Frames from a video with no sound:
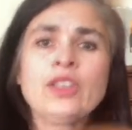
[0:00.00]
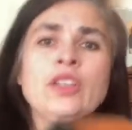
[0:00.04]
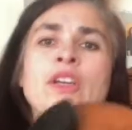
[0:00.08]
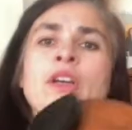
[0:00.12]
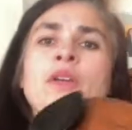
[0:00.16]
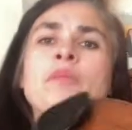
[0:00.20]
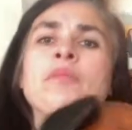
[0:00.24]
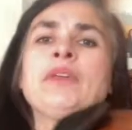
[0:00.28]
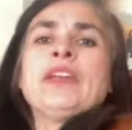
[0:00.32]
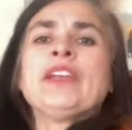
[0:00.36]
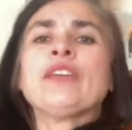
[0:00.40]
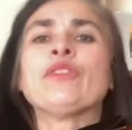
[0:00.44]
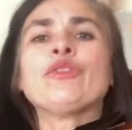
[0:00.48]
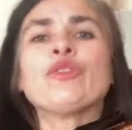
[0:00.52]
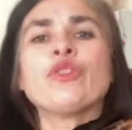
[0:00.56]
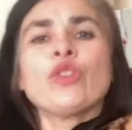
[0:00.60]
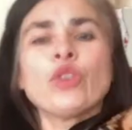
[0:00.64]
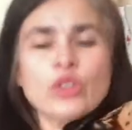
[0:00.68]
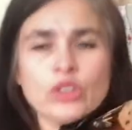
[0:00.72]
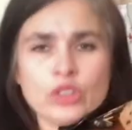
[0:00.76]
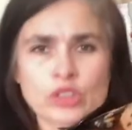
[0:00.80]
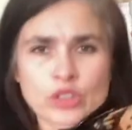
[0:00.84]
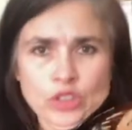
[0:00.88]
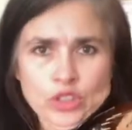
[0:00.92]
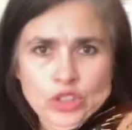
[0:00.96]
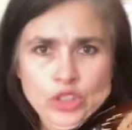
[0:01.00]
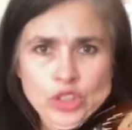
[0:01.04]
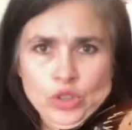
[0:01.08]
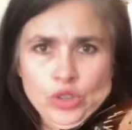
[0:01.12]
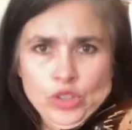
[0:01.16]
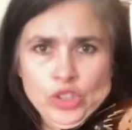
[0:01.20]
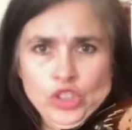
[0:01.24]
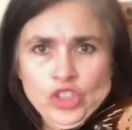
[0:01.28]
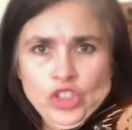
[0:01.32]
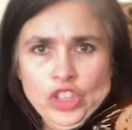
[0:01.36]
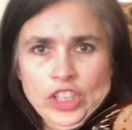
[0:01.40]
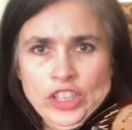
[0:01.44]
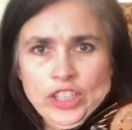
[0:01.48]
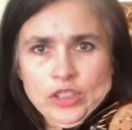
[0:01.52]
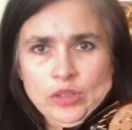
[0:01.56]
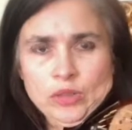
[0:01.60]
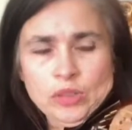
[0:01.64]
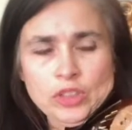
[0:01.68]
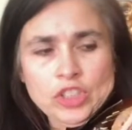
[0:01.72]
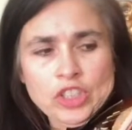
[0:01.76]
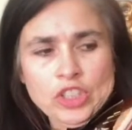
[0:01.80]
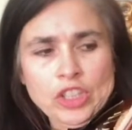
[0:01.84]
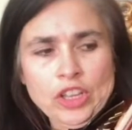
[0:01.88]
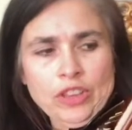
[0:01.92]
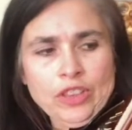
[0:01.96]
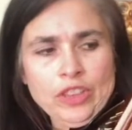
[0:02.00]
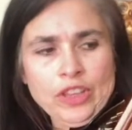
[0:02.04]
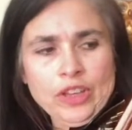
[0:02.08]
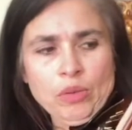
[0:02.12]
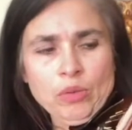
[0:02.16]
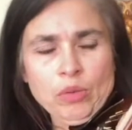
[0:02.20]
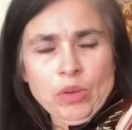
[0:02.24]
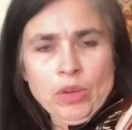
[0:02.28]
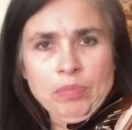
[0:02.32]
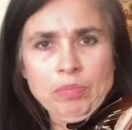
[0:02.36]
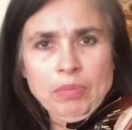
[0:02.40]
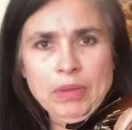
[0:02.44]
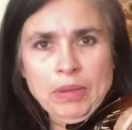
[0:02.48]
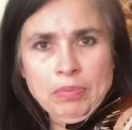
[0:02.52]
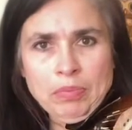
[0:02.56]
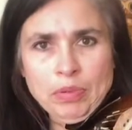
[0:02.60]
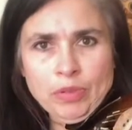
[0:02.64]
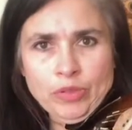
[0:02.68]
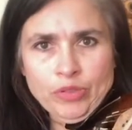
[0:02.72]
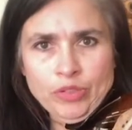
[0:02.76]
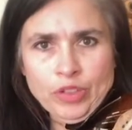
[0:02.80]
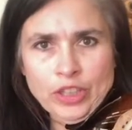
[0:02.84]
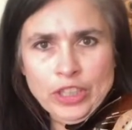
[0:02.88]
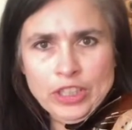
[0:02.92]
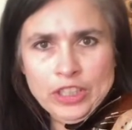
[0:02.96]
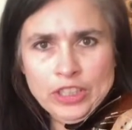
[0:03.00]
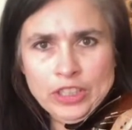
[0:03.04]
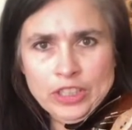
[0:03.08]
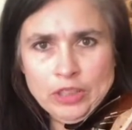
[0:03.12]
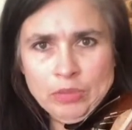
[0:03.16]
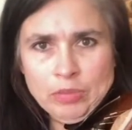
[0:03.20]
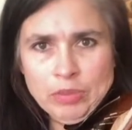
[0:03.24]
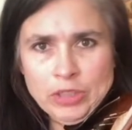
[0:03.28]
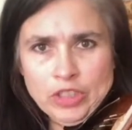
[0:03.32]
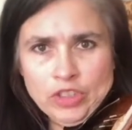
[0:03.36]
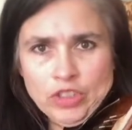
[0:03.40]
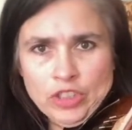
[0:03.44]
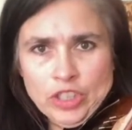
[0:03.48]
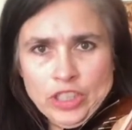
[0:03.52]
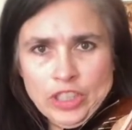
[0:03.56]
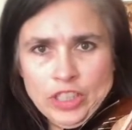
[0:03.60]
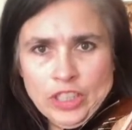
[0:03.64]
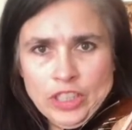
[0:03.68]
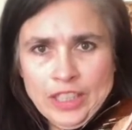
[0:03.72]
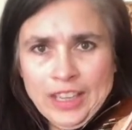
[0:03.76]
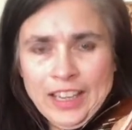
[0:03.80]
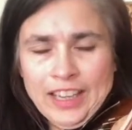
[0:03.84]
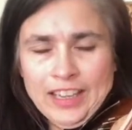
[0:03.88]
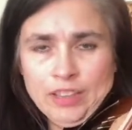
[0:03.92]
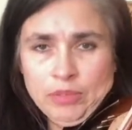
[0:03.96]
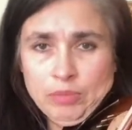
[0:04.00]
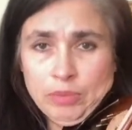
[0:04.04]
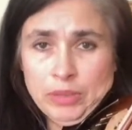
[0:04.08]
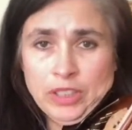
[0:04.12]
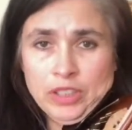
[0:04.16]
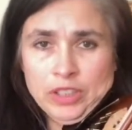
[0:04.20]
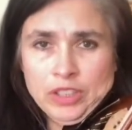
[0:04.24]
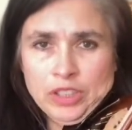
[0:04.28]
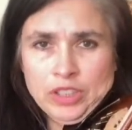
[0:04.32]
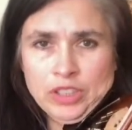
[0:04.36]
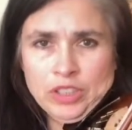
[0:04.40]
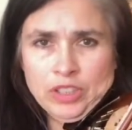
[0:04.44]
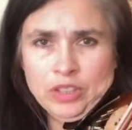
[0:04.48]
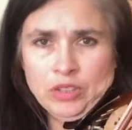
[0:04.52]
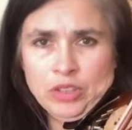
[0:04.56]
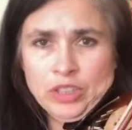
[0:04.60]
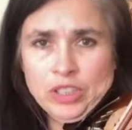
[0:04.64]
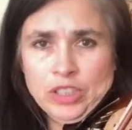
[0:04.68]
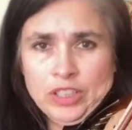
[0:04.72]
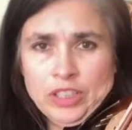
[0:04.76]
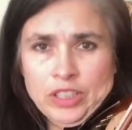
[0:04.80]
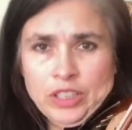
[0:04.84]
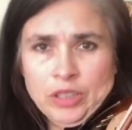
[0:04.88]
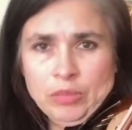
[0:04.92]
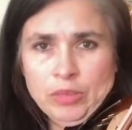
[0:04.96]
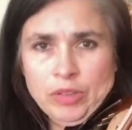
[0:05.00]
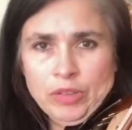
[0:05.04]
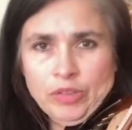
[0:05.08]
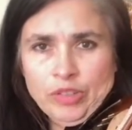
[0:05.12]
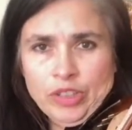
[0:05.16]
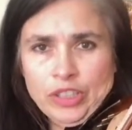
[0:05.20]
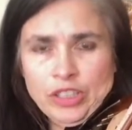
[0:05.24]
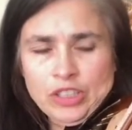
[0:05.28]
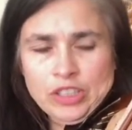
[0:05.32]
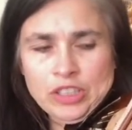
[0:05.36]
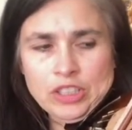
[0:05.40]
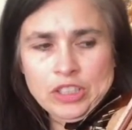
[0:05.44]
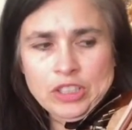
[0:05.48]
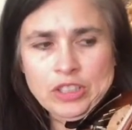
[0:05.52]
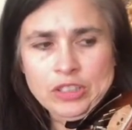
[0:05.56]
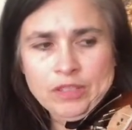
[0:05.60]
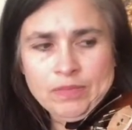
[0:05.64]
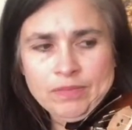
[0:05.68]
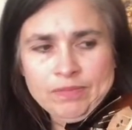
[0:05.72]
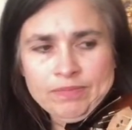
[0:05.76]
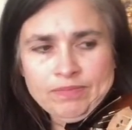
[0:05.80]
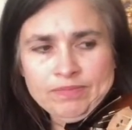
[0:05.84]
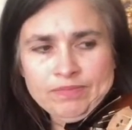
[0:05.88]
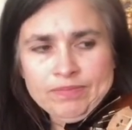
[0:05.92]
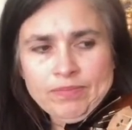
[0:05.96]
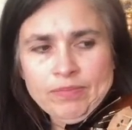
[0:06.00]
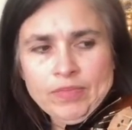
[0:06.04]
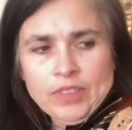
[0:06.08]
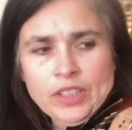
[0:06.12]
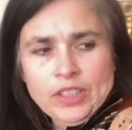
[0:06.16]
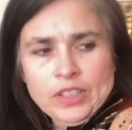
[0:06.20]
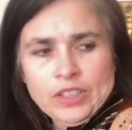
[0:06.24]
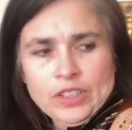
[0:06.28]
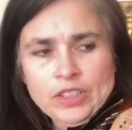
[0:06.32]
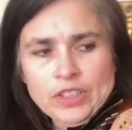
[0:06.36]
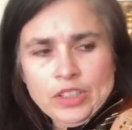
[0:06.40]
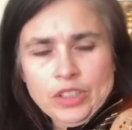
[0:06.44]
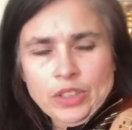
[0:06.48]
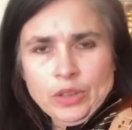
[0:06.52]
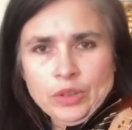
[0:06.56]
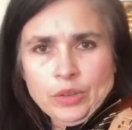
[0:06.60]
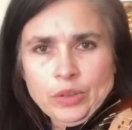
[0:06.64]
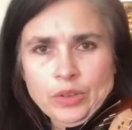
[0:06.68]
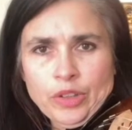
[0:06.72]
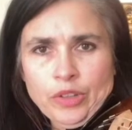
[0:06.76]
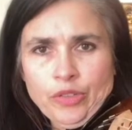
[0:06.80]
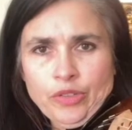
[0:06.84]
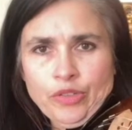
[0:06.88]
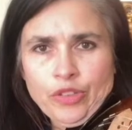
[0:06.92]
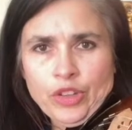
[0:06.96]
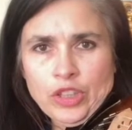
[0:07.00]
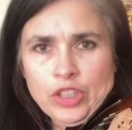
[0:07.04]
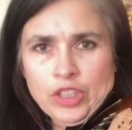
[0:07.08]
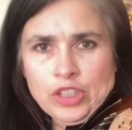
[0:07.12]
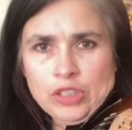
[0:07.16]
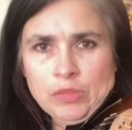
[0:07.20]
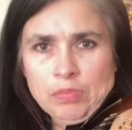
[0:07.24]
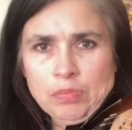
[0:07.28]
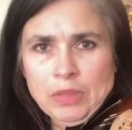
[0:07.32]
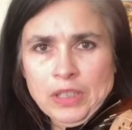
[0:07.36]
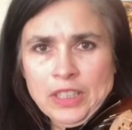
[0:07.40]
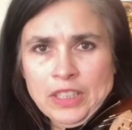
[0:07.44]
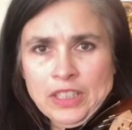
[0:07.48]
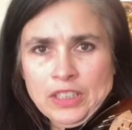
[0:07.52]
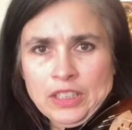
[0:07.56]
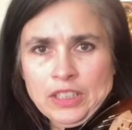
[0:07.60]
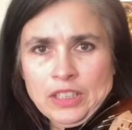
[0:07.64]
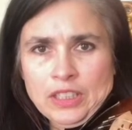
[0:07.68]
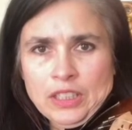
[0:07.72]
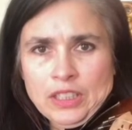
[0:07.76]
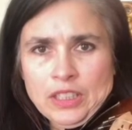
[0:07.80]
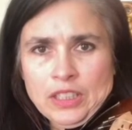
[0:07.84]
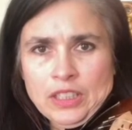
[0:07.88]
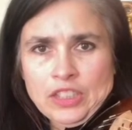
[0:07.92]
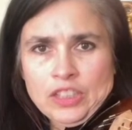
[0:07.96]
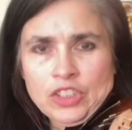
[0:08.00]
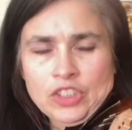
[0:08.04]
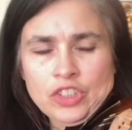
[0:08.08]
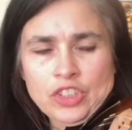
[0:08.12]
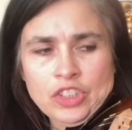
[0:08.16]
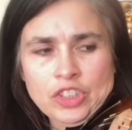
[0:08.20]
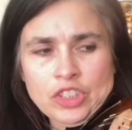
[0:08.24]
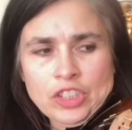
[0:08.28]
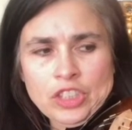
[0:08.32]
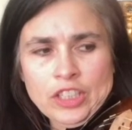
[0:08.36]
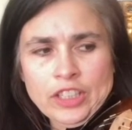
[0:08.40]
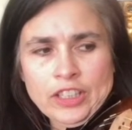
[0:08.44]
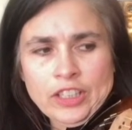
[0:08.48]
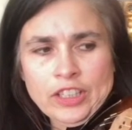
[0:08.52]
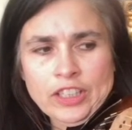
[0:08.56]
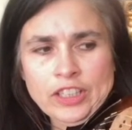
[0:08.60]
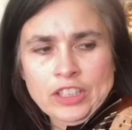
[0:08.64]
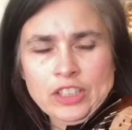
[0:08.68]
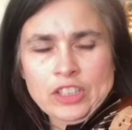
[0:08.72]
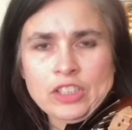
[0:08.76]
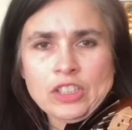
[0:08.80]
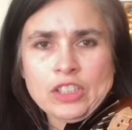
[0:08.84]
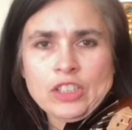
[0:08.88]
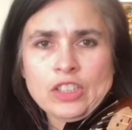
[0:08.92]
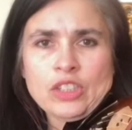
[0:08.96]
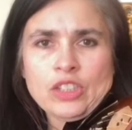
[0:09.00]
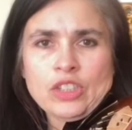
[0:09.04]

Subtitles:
But it falls on two strings, which is, I think, why people find it a bit tricky, and because it goes a little bit faster. So the first bit is just like this.